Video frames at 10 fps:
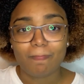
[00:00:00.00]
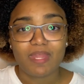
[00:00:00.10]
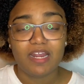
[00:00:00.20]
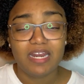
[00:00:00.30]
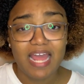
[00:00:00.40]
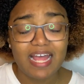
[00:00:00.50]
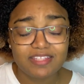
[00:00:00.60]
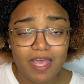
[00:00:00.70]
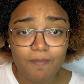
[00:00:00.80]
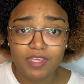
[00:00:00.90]
Let
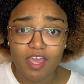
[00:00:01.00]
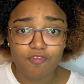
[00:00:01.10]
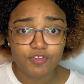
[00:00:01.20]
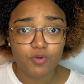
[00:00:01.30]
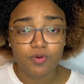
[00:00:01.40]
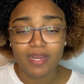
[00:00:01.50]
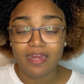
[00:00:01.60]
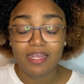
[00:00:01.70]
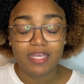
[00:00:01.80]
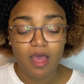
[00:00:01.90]
them give you
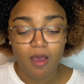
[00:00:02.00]
a